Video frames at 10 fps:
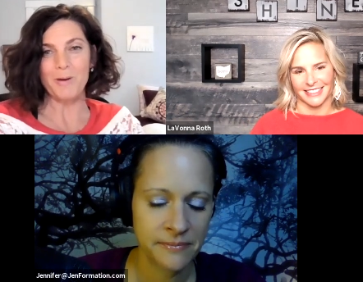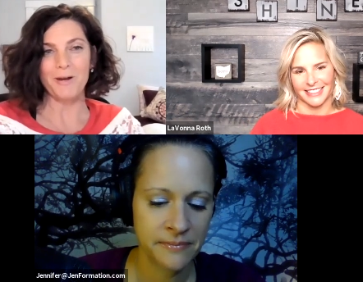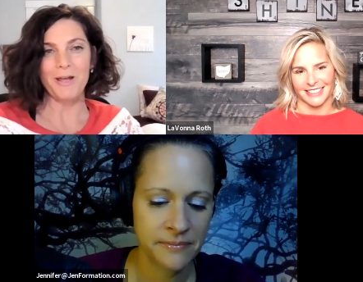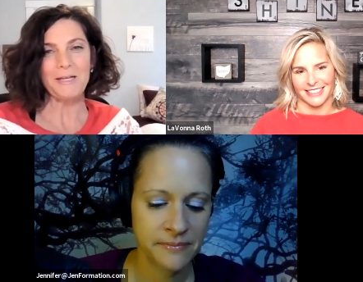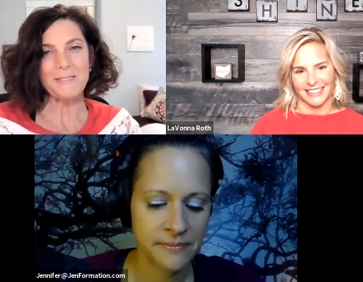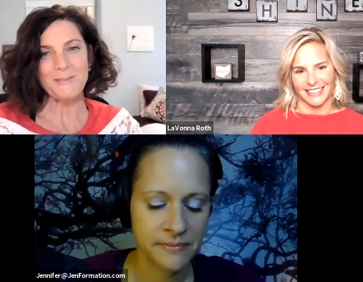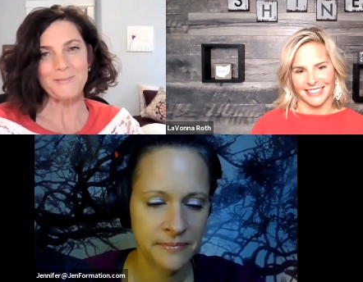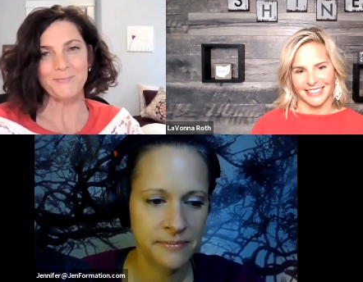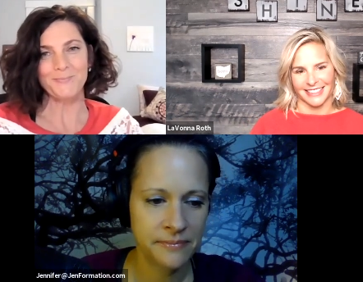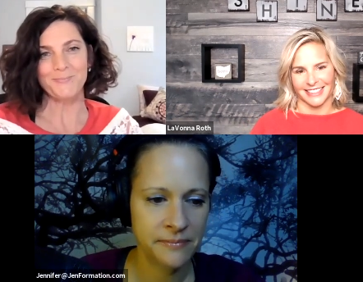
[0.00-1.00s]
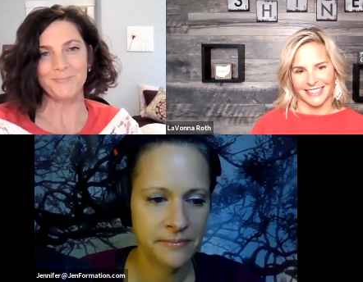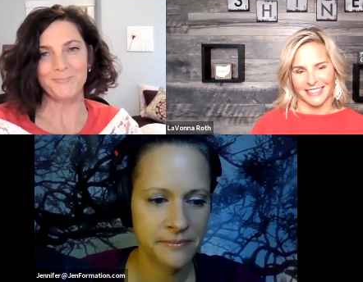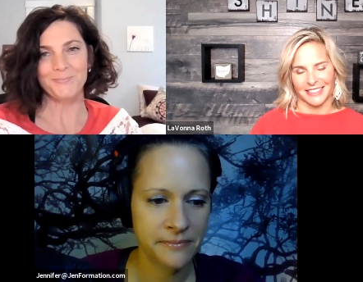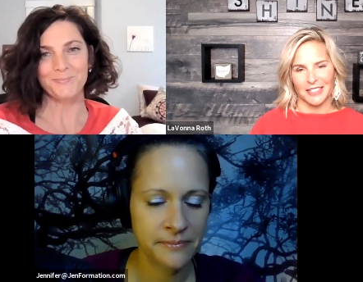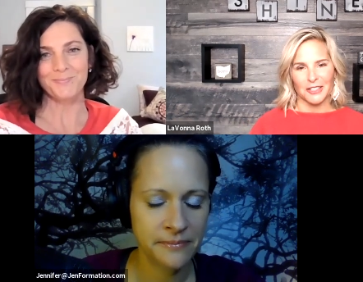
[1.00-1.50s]
Speaker 1: more about us.
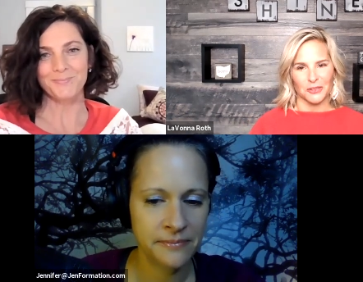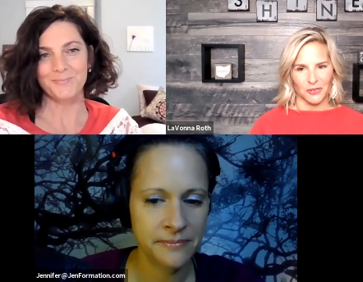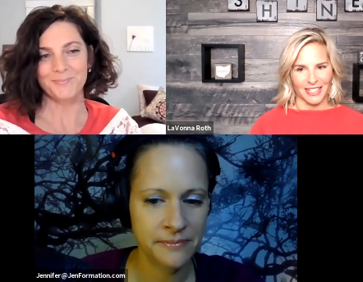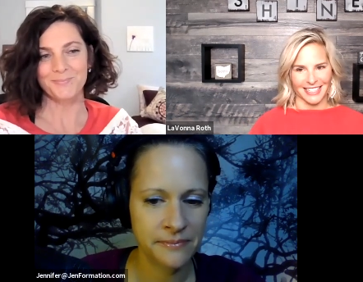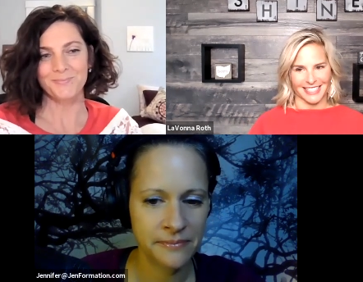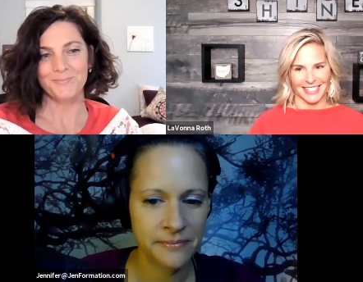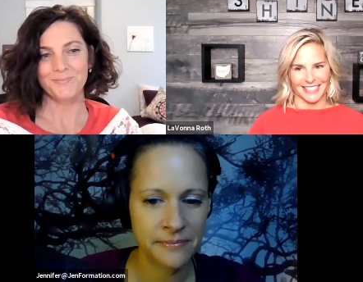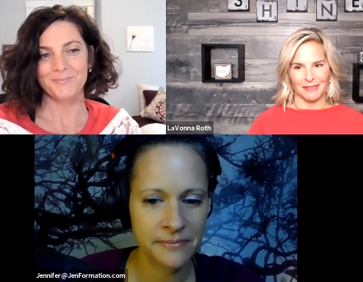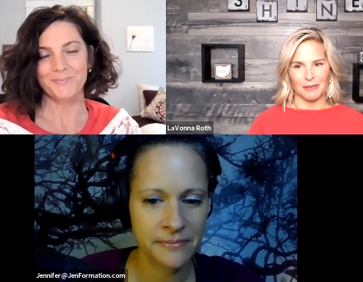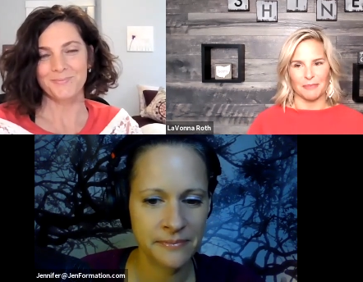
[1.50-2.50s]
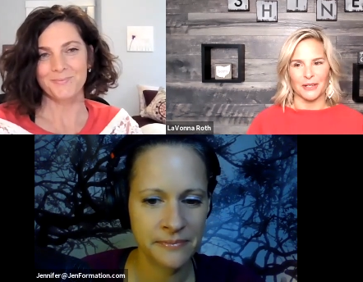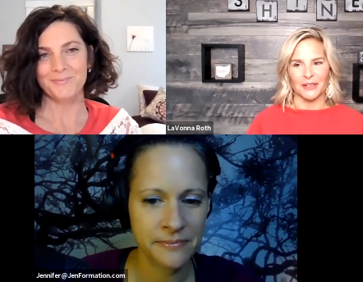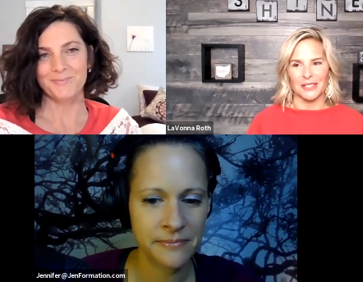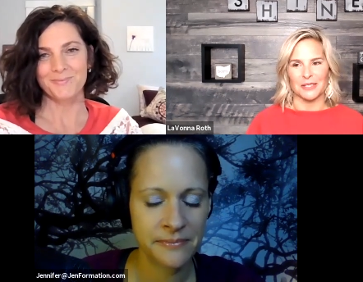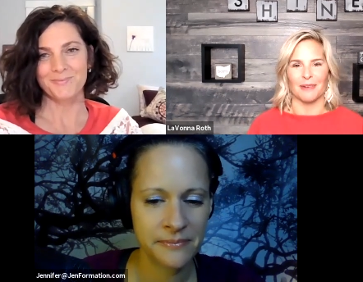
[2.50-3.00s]
Speaker 2: Great, because I'm gonna put you on
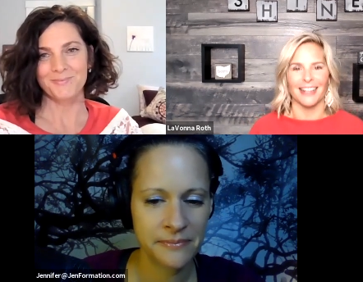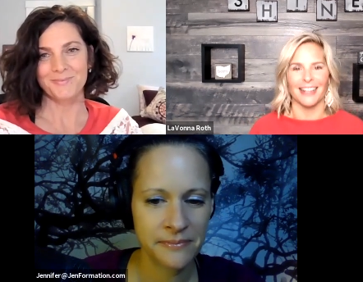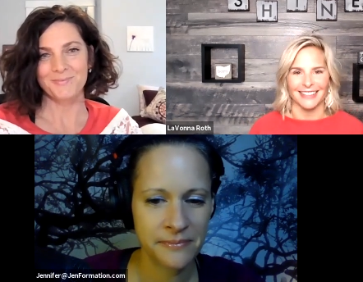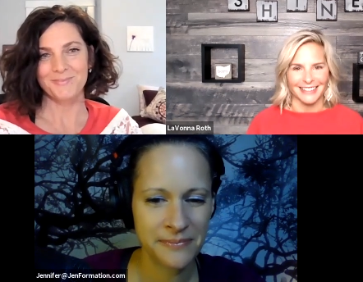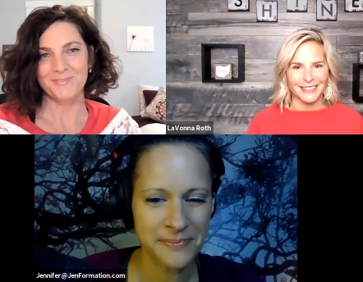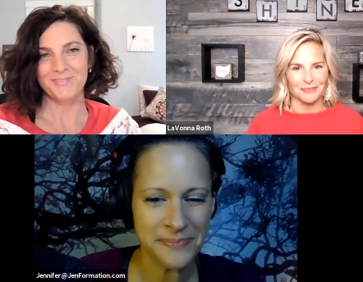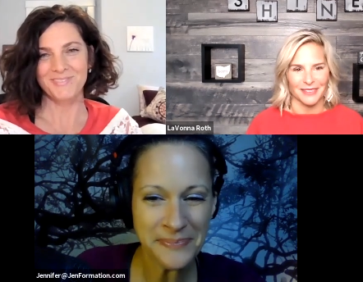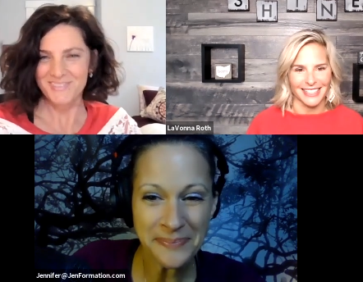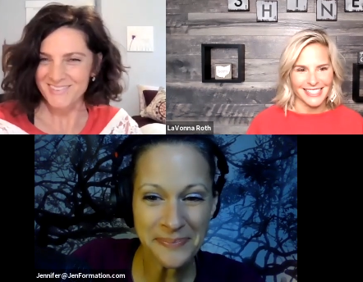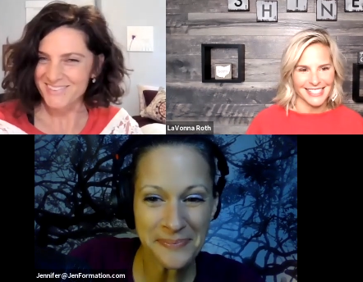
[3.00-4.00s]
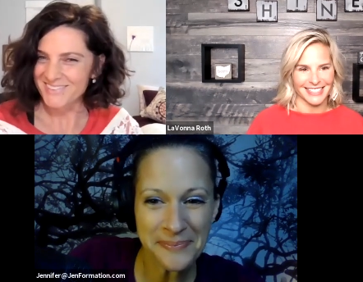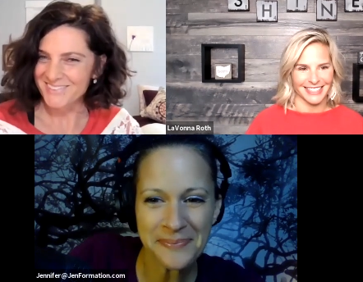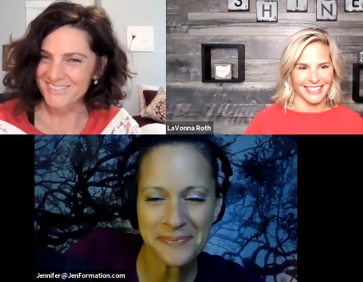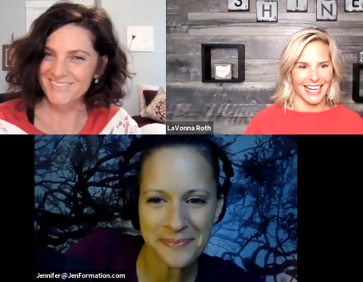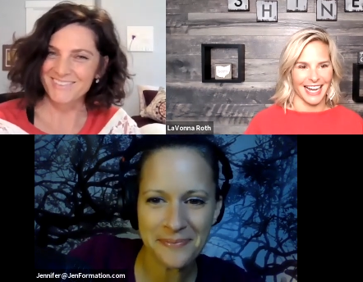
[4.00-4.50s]
the spot a little bit.
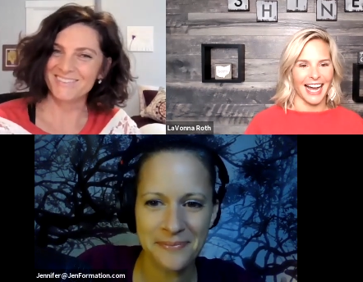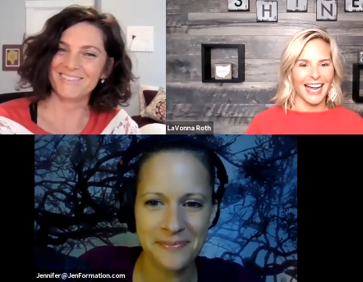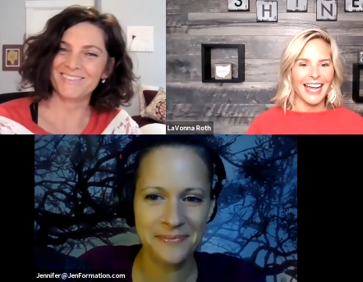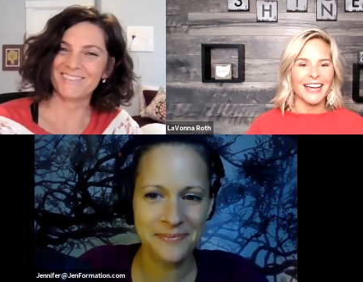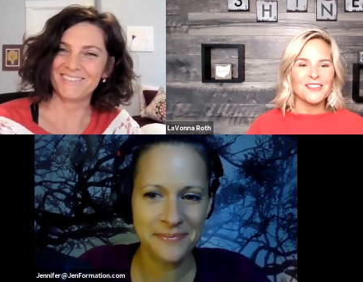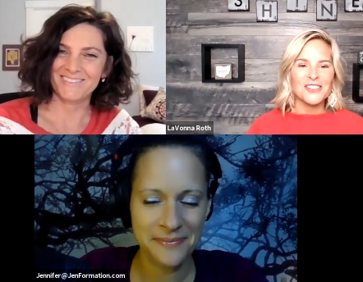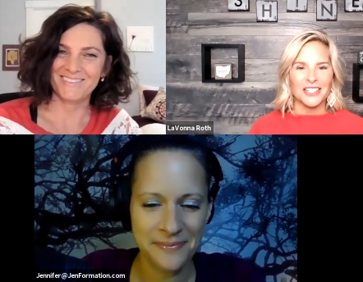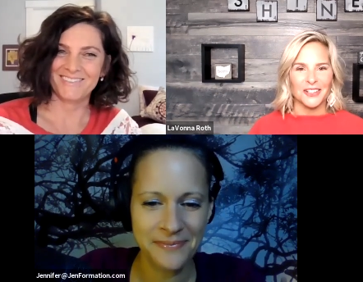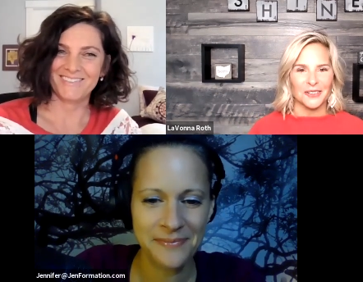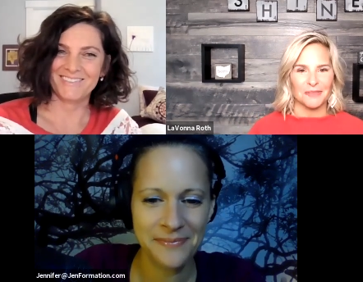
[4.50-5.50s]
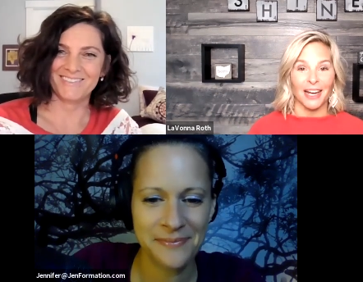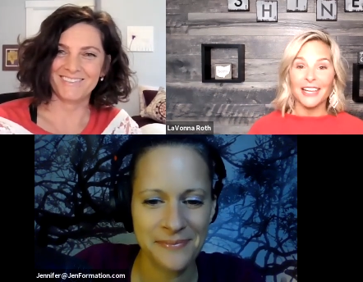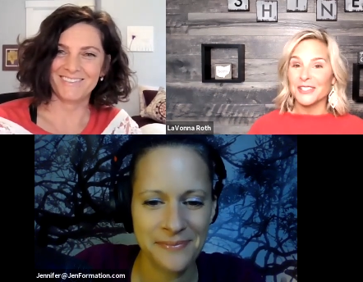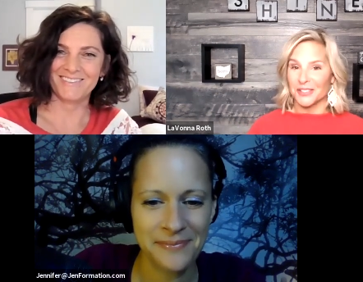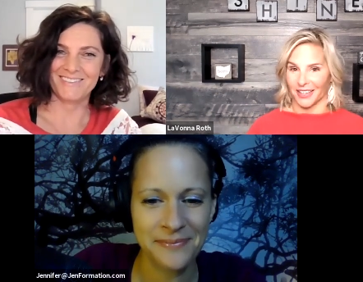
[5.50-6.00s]
I have shared my
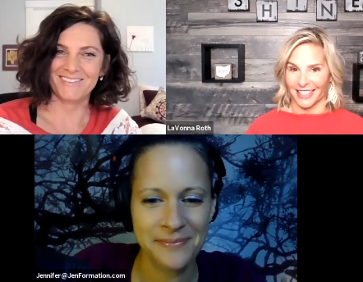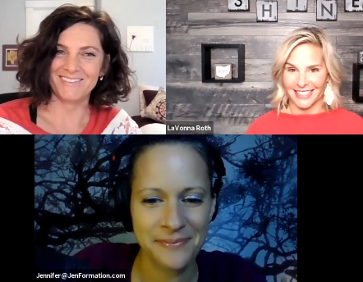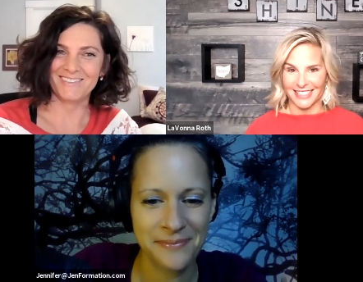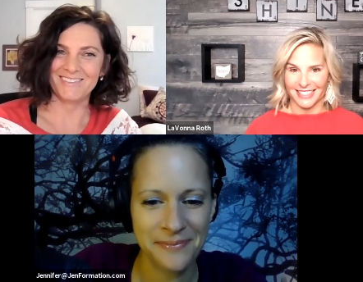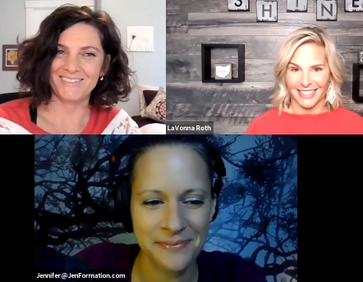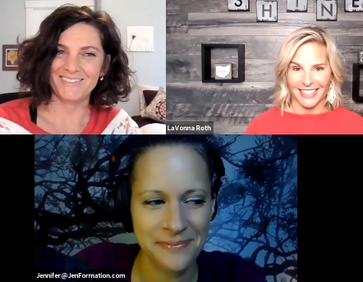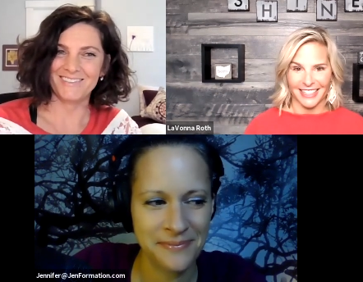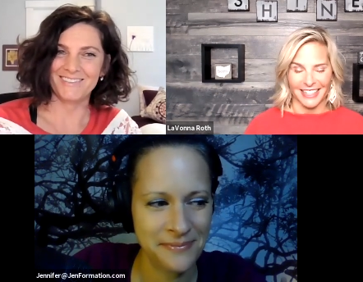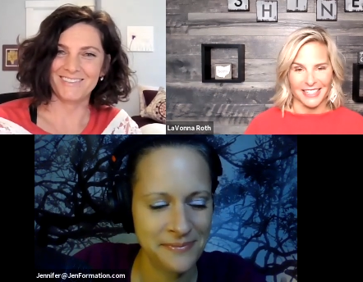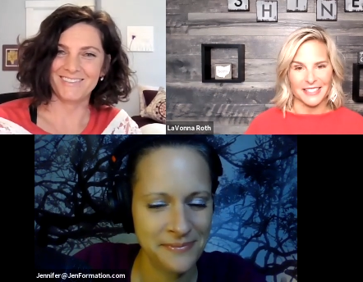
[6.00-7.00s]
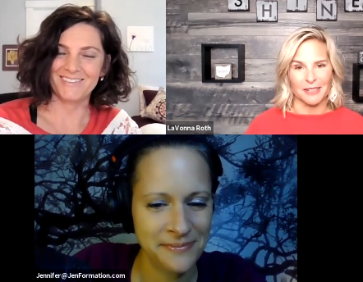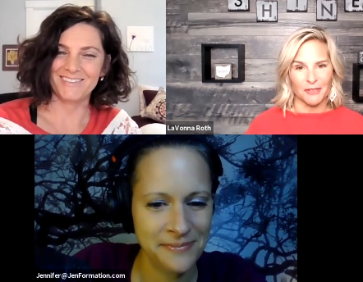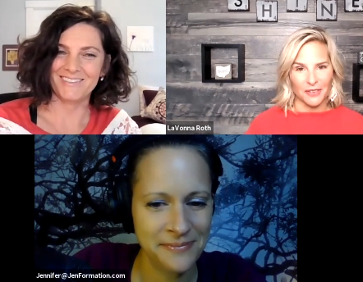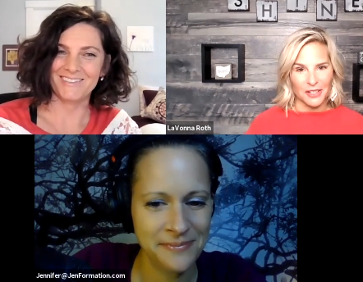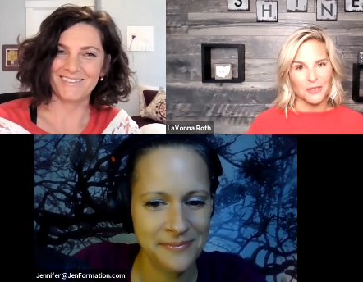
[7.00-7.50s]
strengths like some
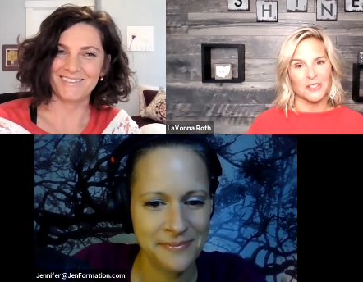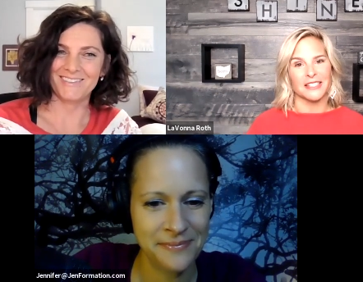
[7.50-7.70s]
of it you can